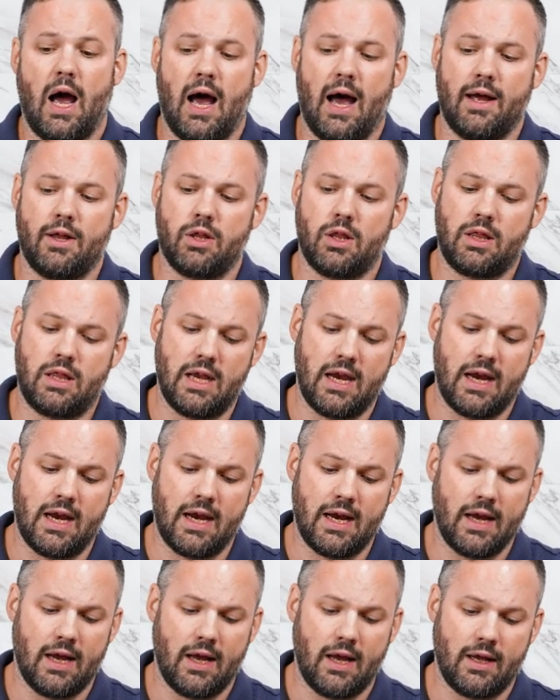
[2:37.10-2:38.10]
Uh,
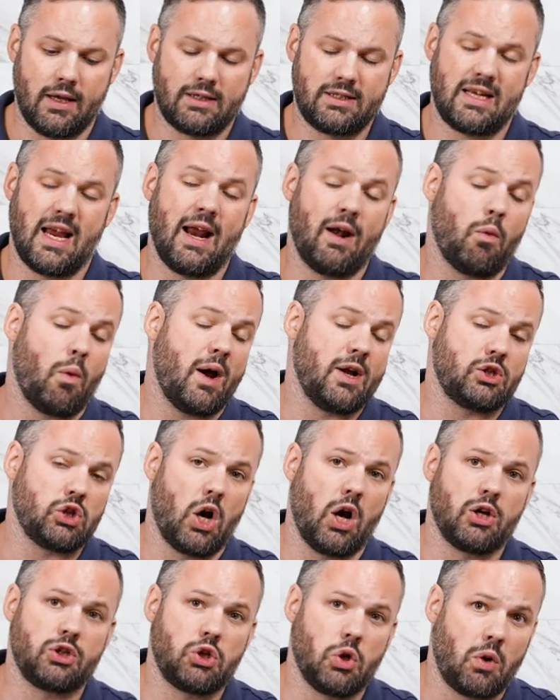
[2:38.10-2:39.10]
the Saniwise
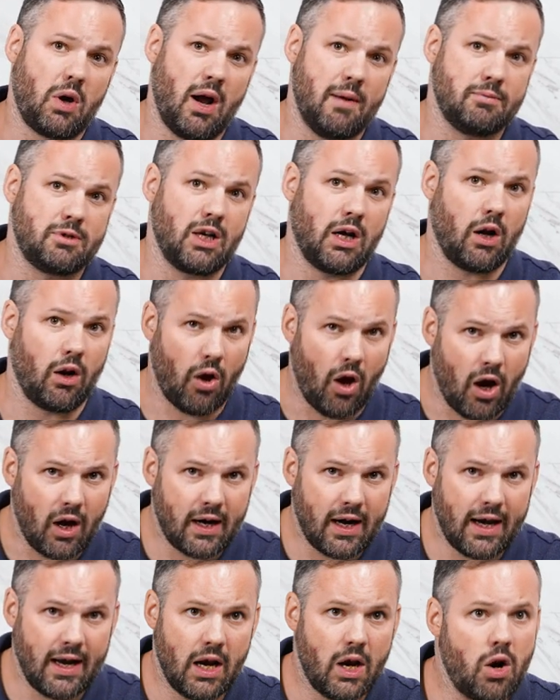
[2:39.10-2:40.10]
also comes in
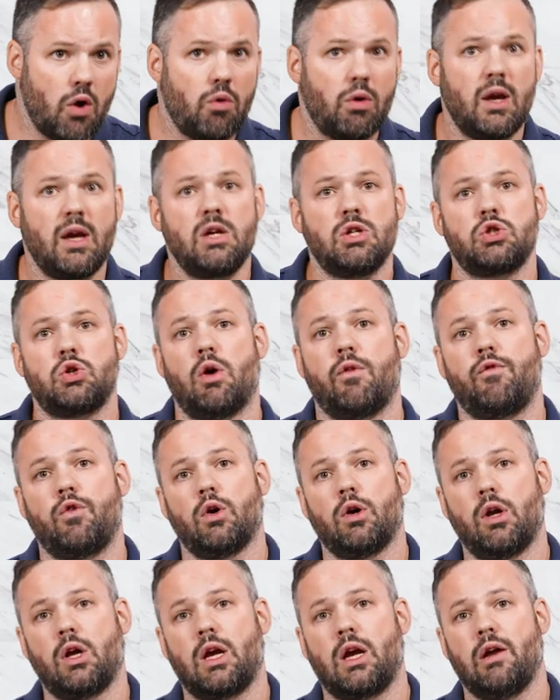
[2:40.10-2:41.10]
elongated only, so if
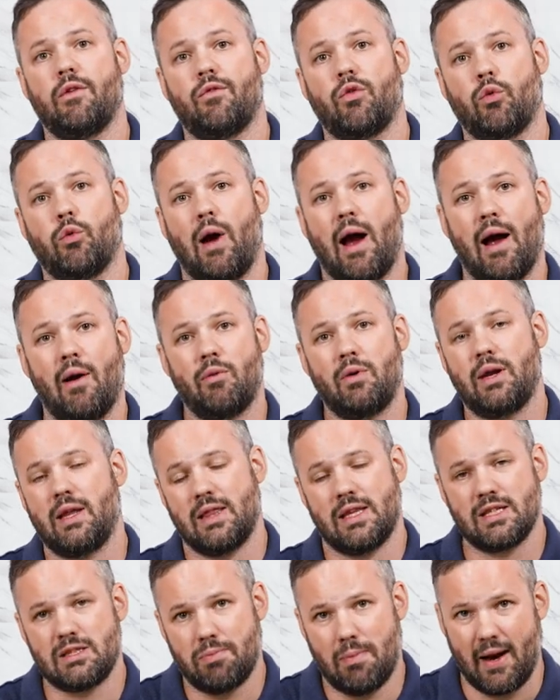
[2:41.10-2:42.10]
you're looking for round,
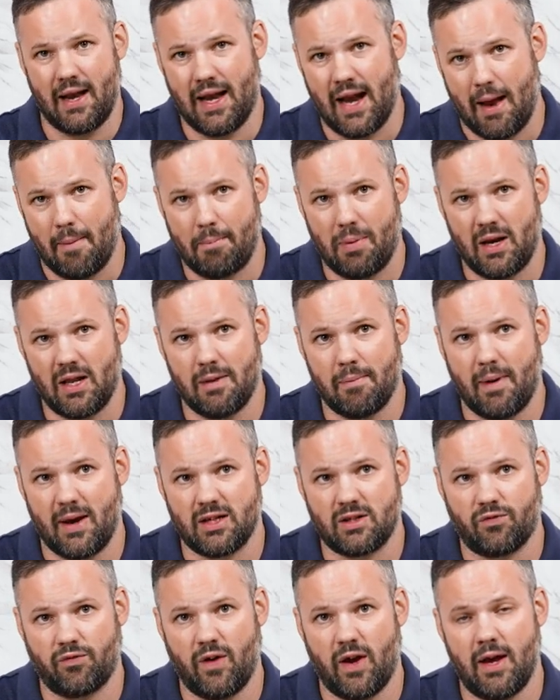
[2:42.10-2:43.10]
this might not be the
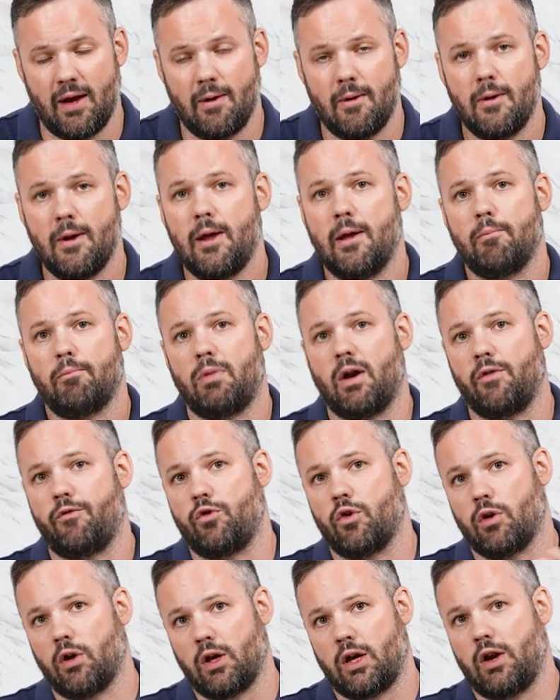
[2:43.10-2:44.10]
best fit. But
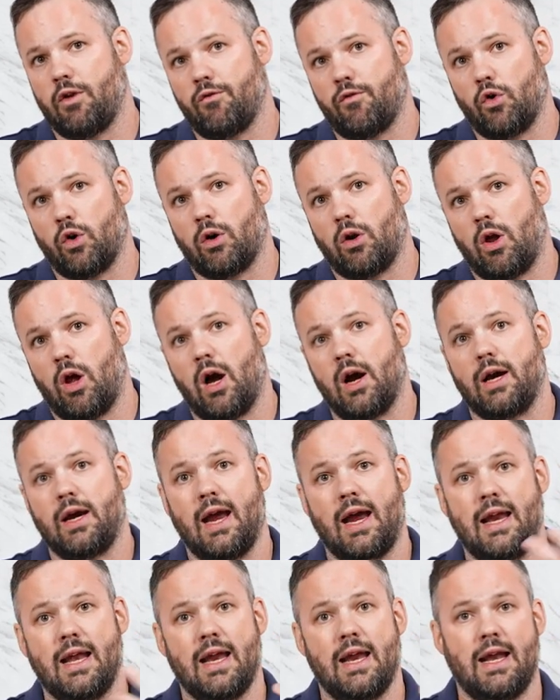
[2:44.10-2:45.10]
if you're looking for
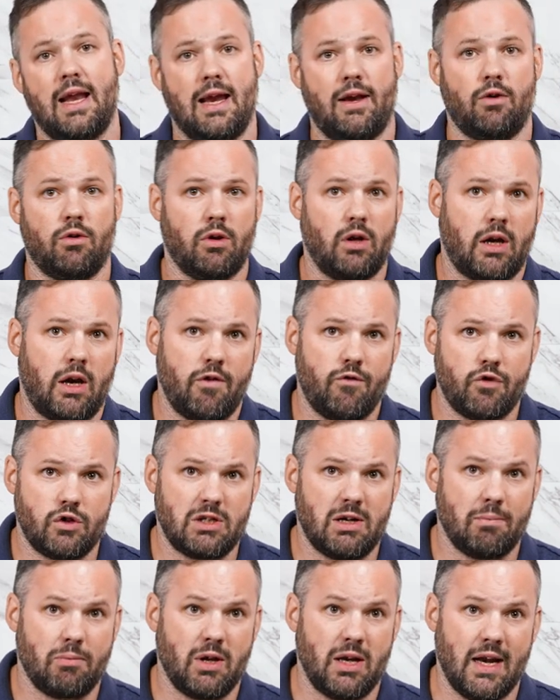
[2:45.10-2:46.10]
elongated and you're looking for
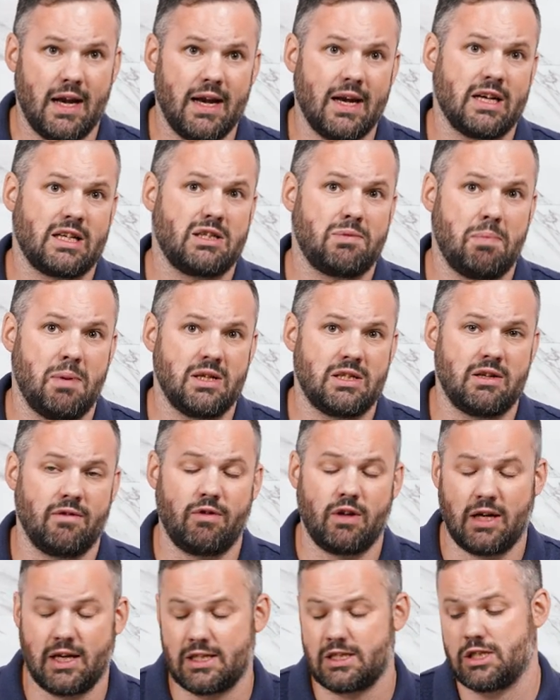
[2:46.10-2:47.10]
something
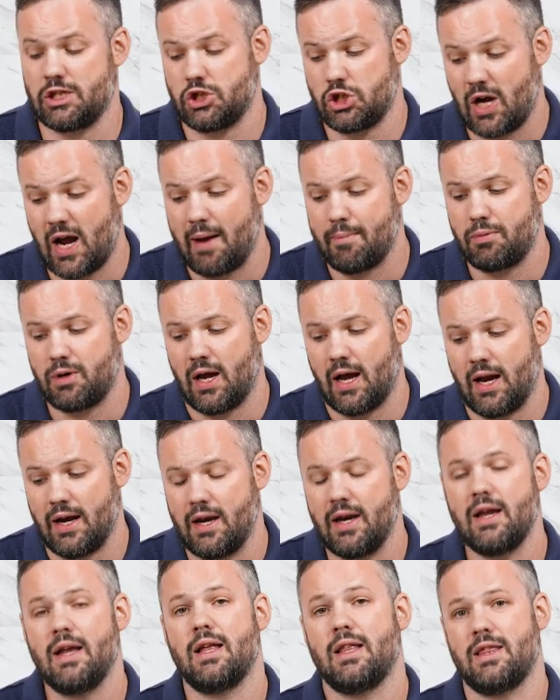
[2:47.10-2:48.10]
inexpensive that gets the job
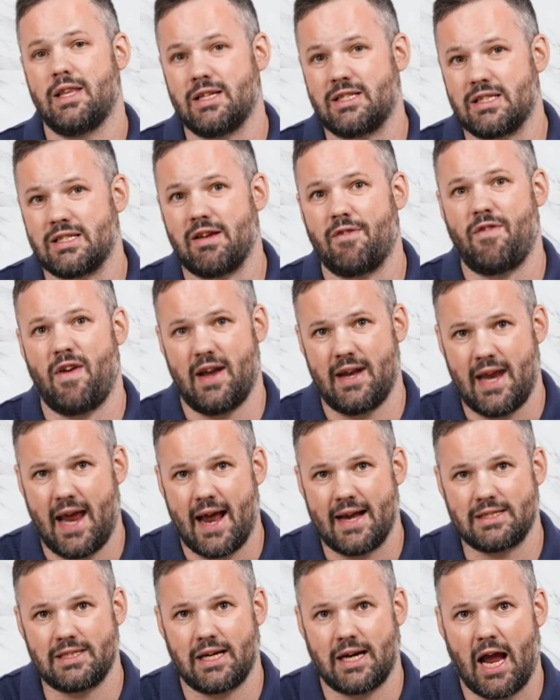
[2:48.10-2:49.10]
done, this is a
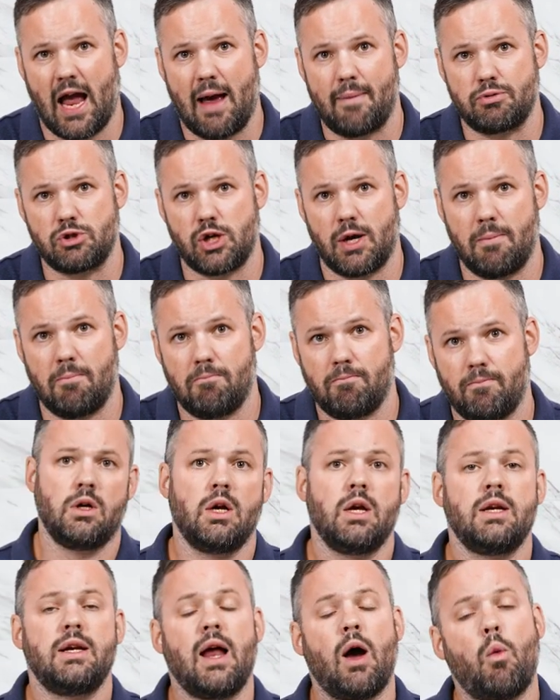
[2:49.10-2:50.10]
fantastic option.
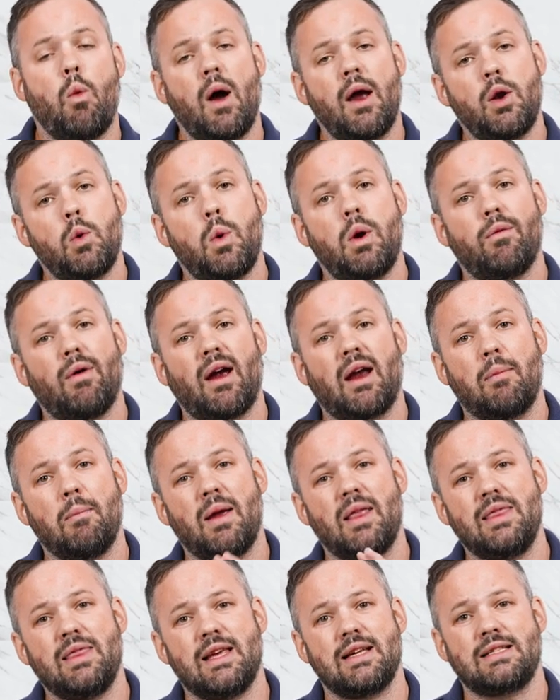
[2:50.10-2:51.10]
Now, why do we
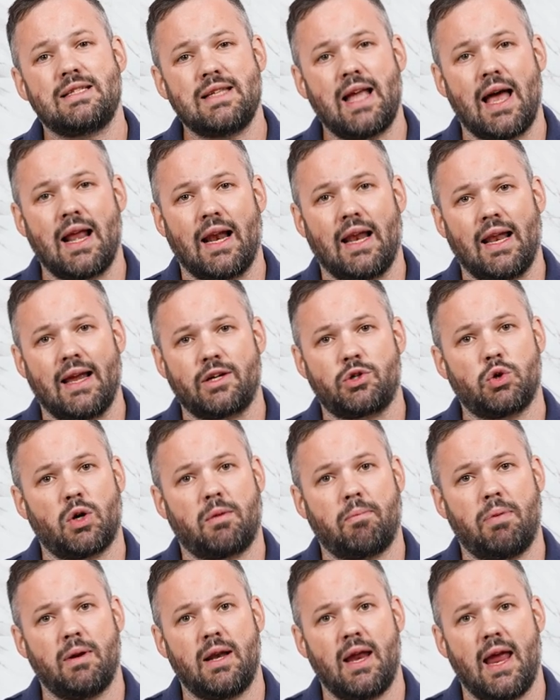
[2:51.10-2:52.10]
recommend this
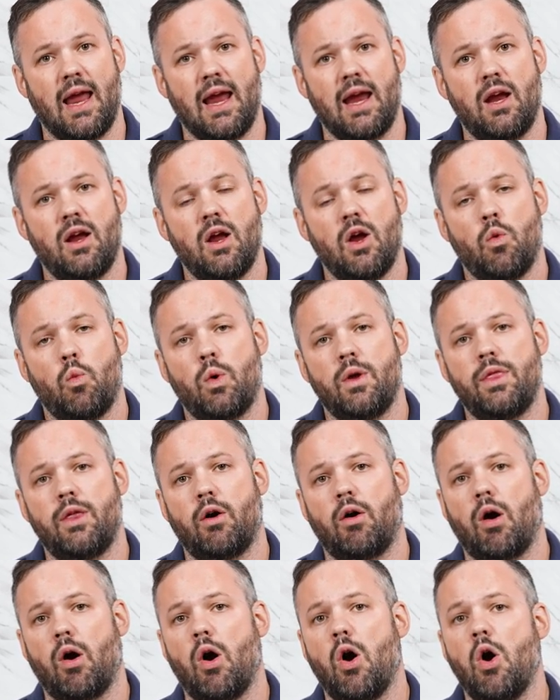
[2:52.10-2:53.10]
non-electric bidet when
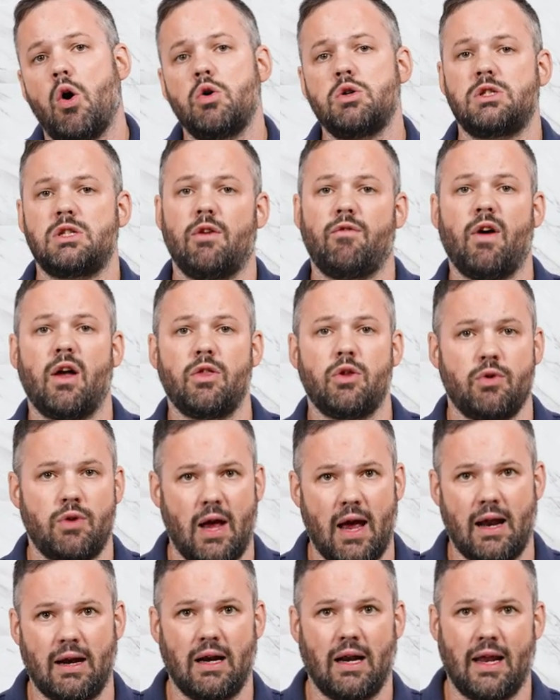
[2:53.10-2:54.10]
there are a host of other
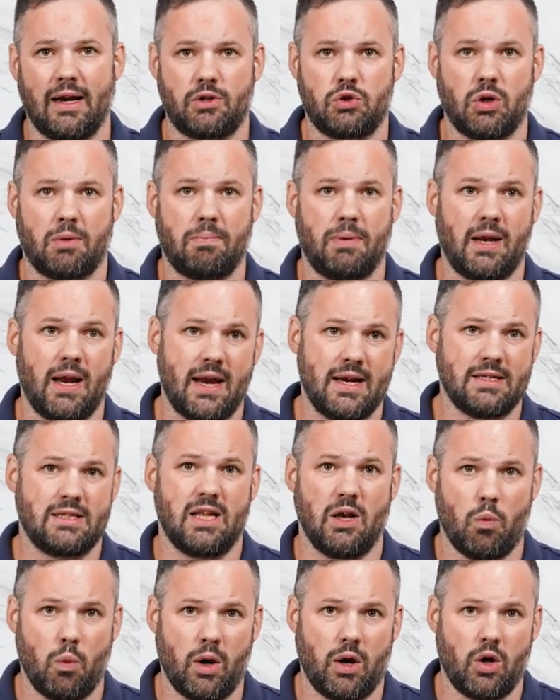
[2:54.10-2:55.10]
non-electric bidets
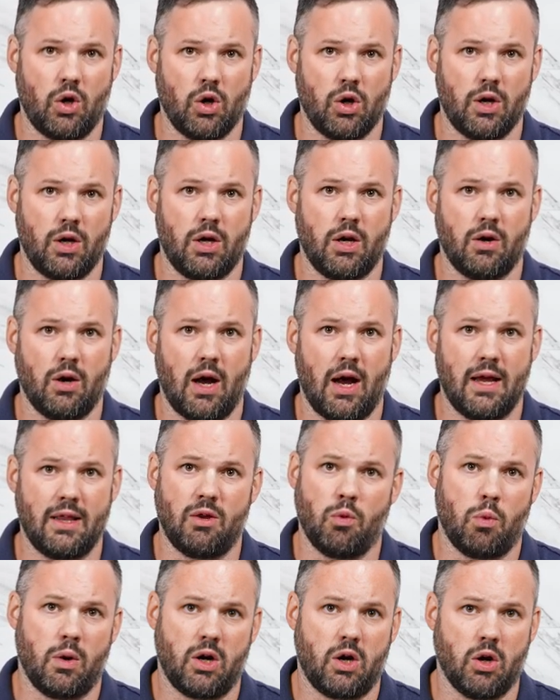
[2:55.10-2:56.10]
that we could uh,
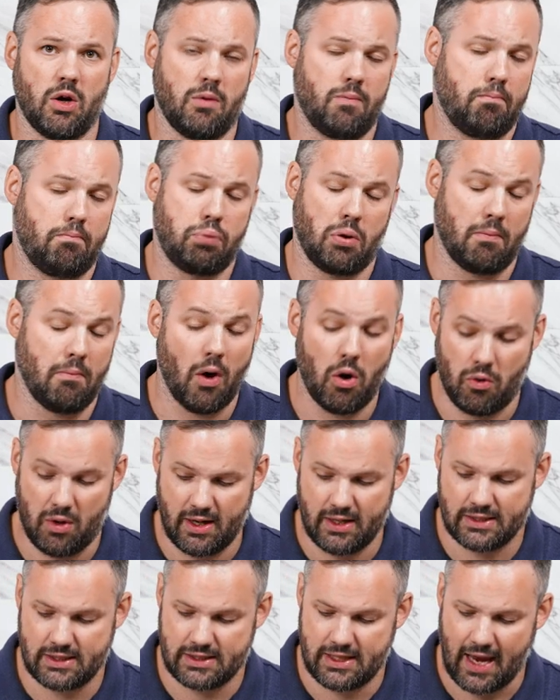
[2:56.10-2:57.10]
that we could promote
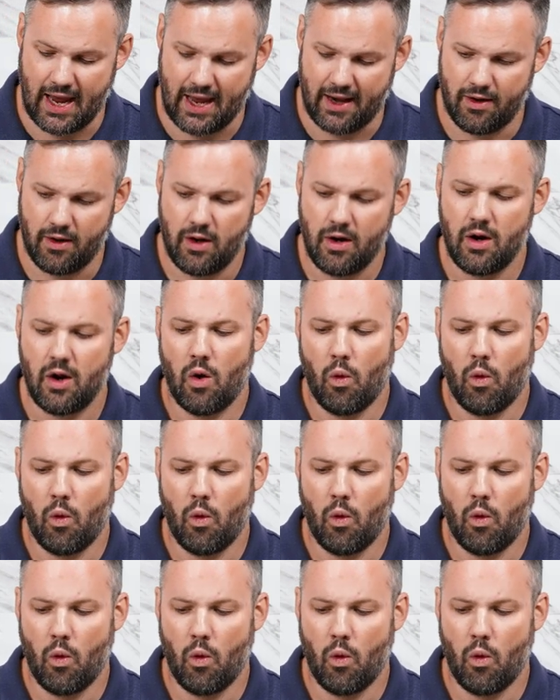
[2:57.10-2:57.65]
instead?